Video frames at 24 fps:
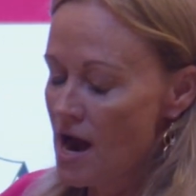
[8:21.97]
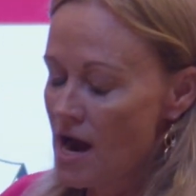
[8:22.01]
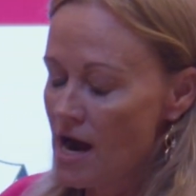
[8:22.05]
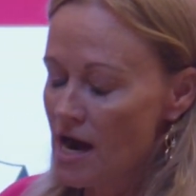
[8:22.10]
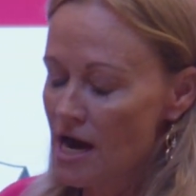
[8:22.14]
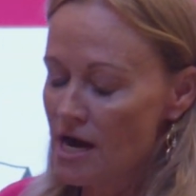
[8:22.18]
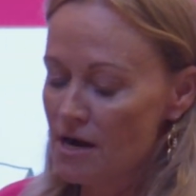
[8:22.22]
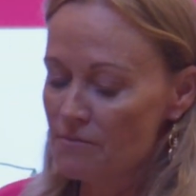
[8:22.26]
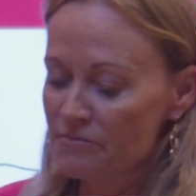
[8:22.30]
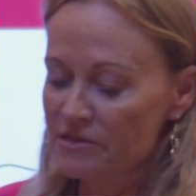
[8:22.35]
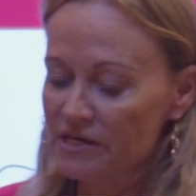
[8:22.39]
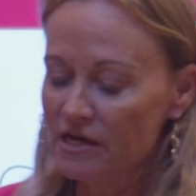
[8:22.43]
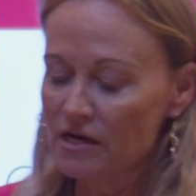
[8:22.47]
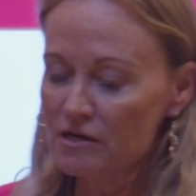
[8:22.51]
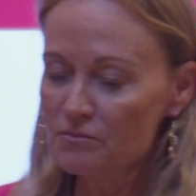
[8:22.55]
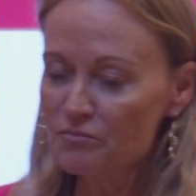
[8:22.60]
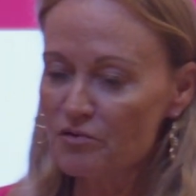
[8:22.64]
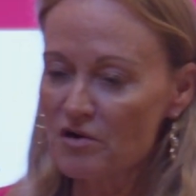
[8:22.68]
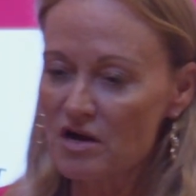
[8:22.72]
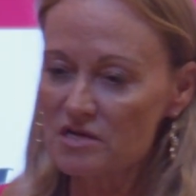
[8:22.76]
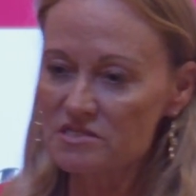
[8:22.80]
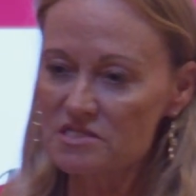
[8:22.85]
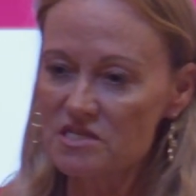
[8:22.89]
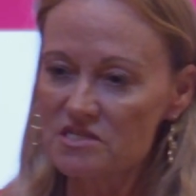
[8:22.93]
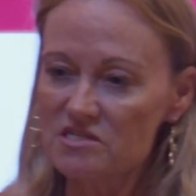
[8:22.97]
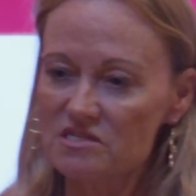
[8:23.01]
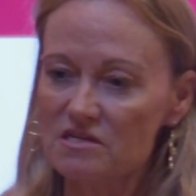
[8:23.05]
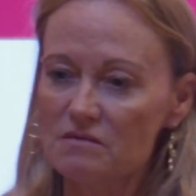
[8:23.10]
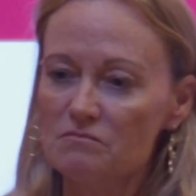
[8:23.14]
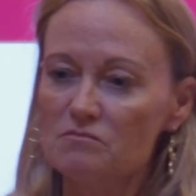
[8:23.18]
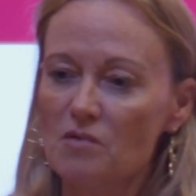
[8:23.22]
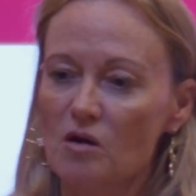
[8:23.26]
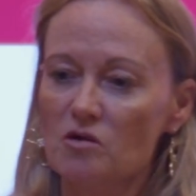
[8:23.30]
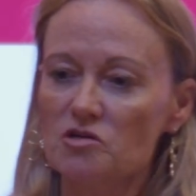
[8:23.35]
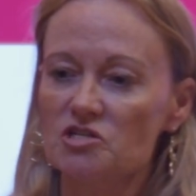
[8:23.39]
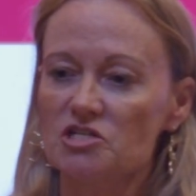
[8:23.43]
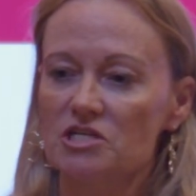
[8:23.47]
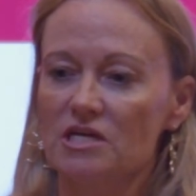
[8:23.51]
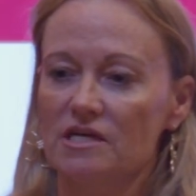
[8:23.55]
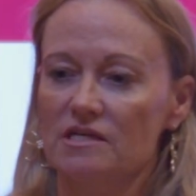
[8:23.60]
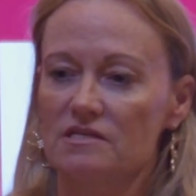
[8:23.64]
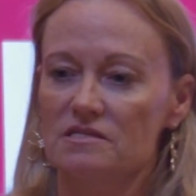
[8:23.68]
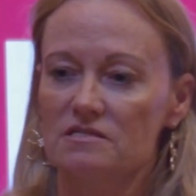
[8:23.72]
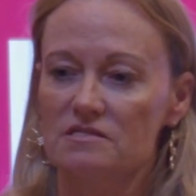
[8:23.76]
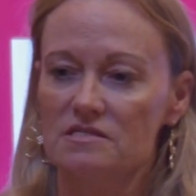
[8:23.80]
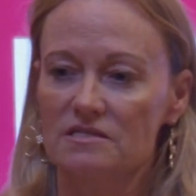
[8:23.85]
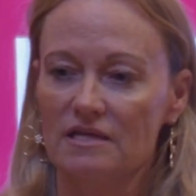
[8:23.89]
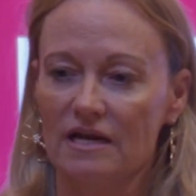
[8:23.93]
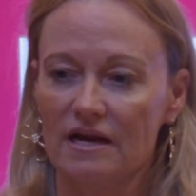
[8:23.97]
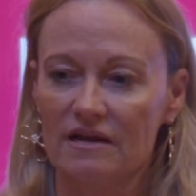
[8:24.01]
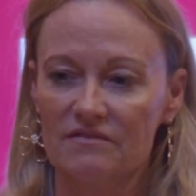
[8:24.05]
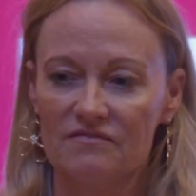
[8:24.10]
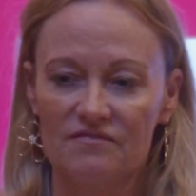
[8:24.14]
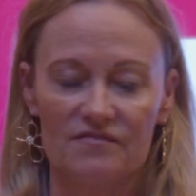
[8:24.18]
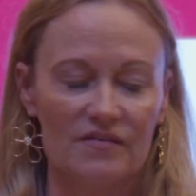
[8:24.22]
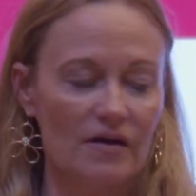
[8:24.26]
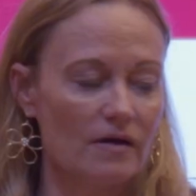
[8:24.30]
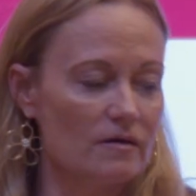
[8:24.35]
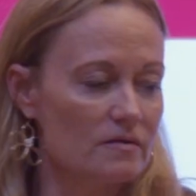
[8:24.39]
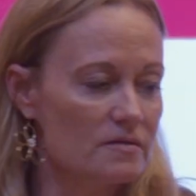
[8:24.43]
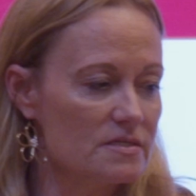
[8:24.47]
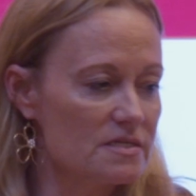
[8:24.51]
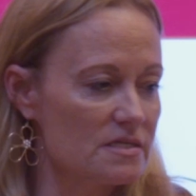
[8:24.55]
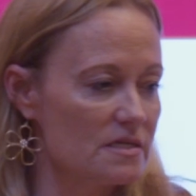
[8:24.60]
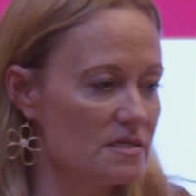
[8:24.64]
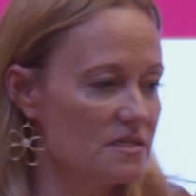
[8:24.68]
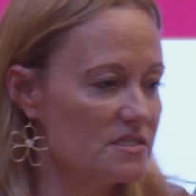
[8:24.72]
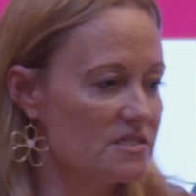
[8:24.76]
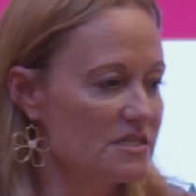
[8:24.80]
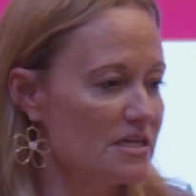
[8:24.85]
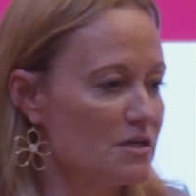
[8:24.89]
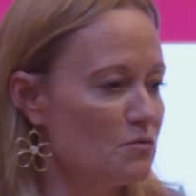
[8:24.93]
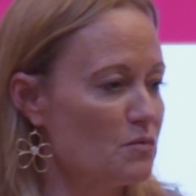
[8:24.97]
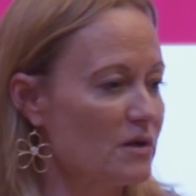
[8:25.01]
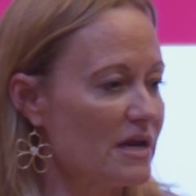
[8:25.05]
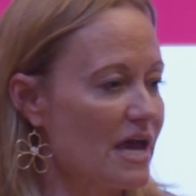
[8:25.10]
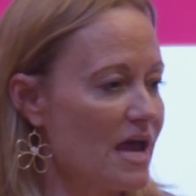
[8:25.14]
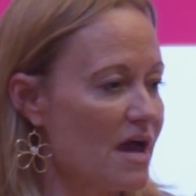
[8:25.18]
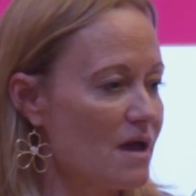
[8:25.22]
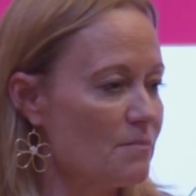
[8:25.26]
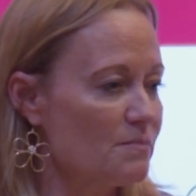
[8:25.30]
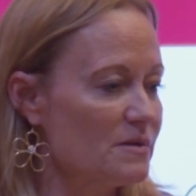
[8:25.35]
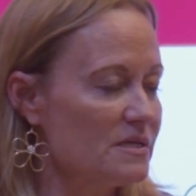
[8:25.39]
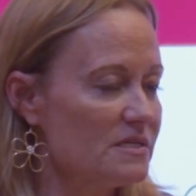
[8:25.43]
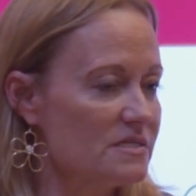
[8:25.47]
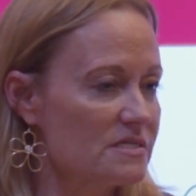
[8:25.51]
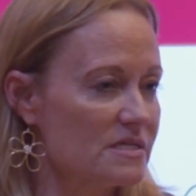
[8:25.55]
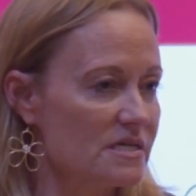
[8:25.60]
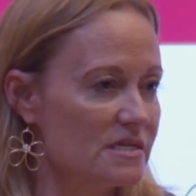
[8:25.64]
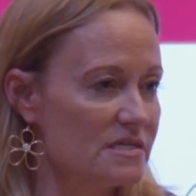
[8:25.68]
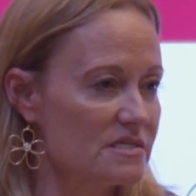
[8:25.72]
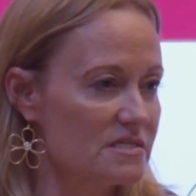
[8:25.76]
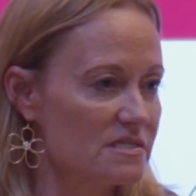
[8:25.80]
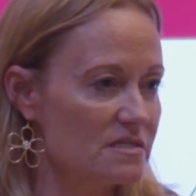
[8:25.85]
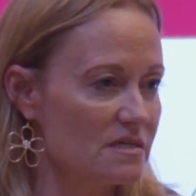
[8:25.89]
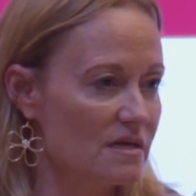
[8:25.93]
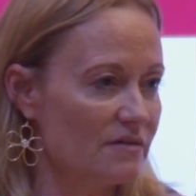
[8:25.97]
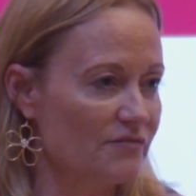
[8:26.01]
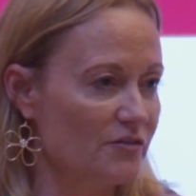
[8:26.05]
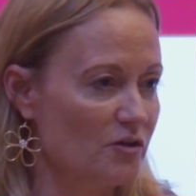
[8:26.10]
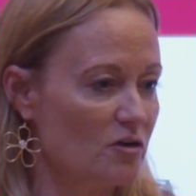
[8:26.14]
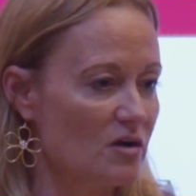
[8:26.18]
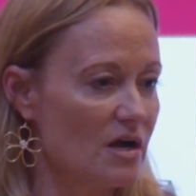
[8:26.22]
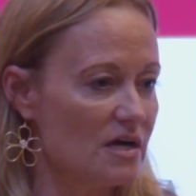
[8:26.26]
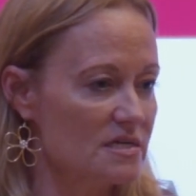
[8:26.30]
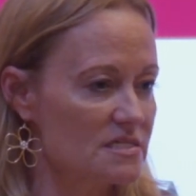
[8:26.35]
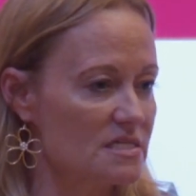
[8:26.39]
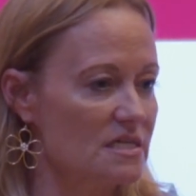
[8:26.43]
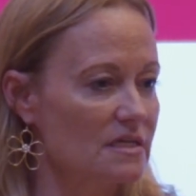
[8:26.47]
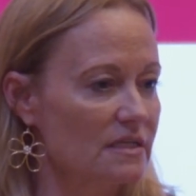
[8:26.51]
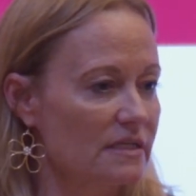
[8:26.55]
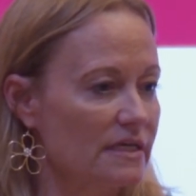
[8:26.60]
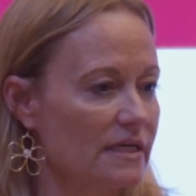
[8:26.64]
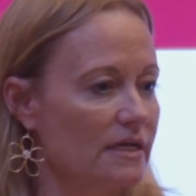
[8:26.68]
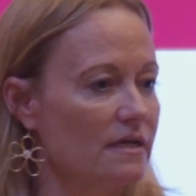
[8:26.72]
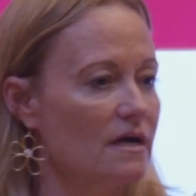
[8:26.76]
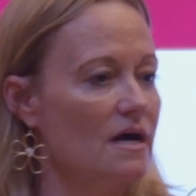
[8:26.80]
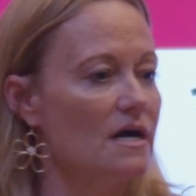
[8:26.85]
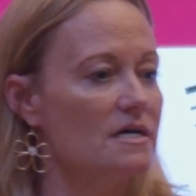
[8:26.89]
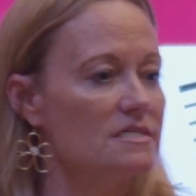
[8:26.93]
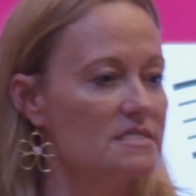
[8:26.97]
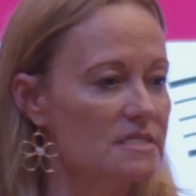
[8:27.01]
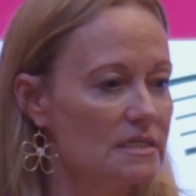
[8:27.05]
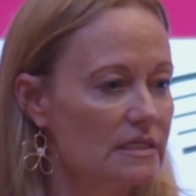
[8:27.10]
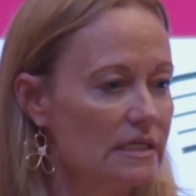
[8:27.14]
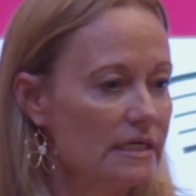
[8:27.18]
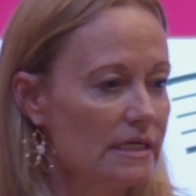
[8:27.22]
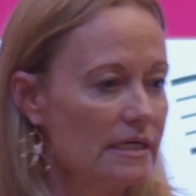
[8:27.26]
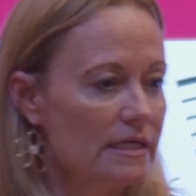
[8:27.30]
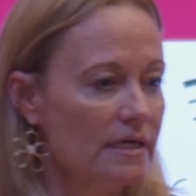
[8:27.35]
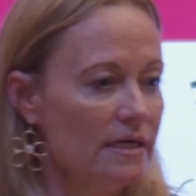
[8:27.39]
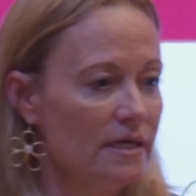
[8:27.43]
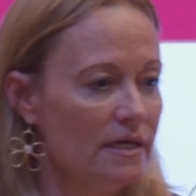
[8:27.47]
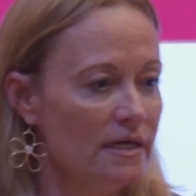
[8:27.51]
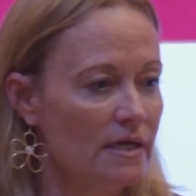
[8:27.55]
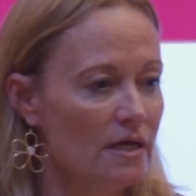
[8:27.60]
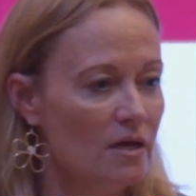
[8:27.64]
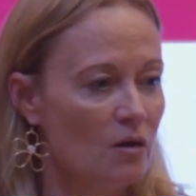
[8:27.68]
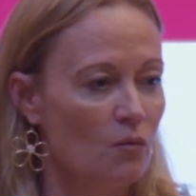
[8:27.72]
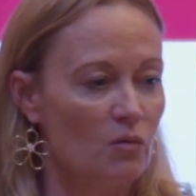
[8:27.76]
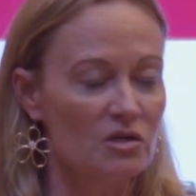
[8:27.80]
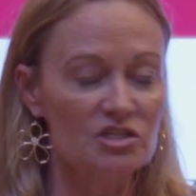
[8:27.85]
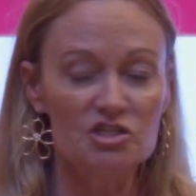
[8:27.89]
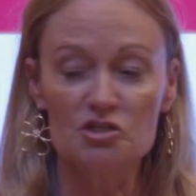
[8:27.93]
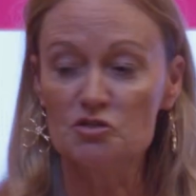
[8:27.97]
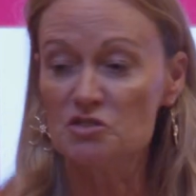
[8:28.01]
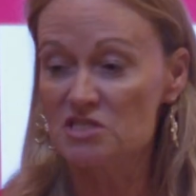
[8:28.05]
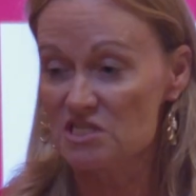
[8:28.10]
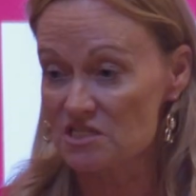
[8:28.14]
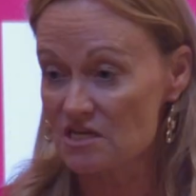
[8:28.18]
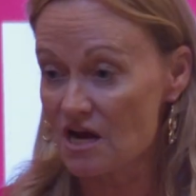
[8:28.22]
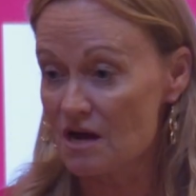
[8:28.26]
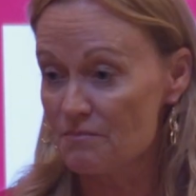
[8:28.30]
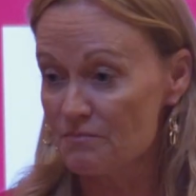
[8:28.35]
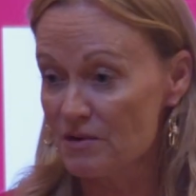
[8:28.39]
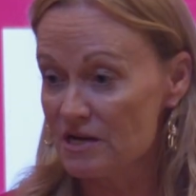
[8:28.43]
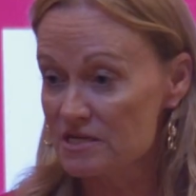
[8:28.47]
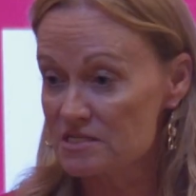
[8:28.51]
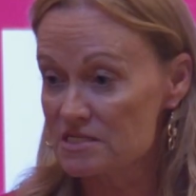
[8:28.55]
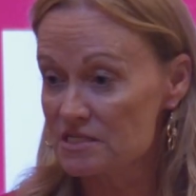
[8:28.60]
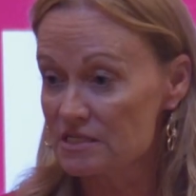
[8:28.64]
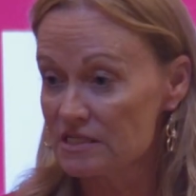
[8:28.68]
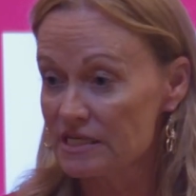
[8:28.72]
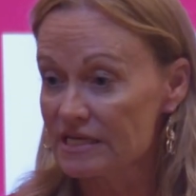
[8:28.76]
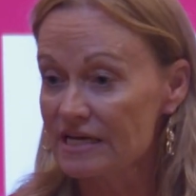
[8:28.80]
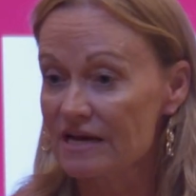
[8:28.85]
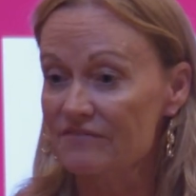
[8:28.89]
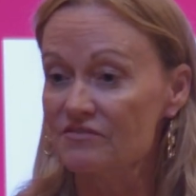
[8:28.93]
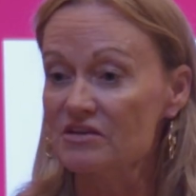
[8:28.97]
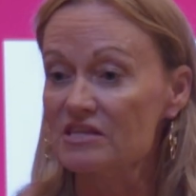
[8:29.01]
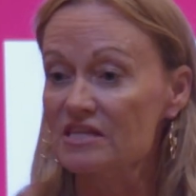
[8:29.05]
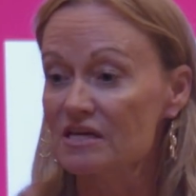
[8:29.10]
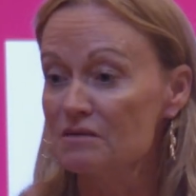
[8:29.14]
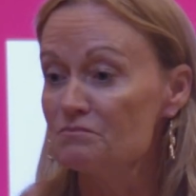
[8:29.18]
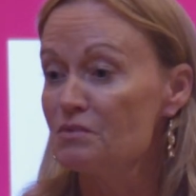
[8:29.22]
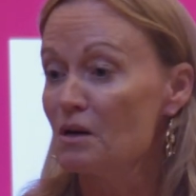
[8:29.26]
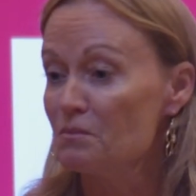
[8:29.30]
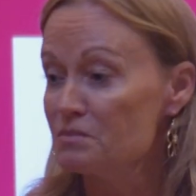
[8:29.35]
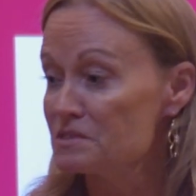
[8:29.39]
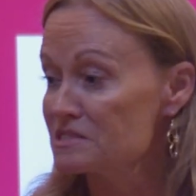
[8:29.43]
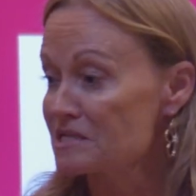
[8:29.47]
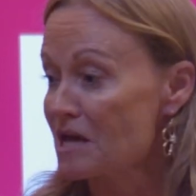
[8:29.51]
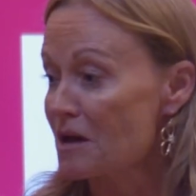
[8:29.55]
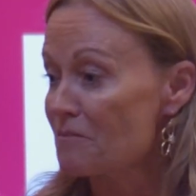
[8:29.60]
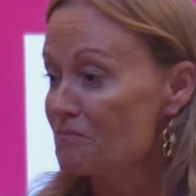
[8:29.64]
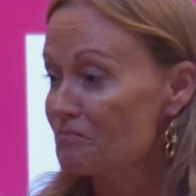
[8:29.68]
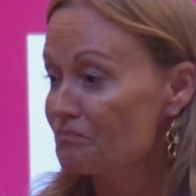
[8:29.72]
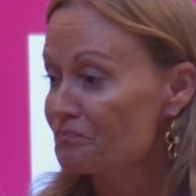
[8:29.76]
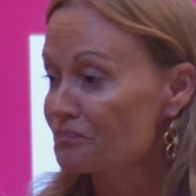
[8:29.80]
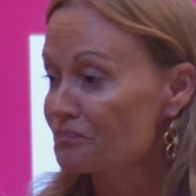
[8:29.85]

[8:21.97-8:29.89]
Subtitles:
The unprocessed emotions that I felt. See, what happens is if you're hustling and hustling, once you stop hustling, everything bubbles up.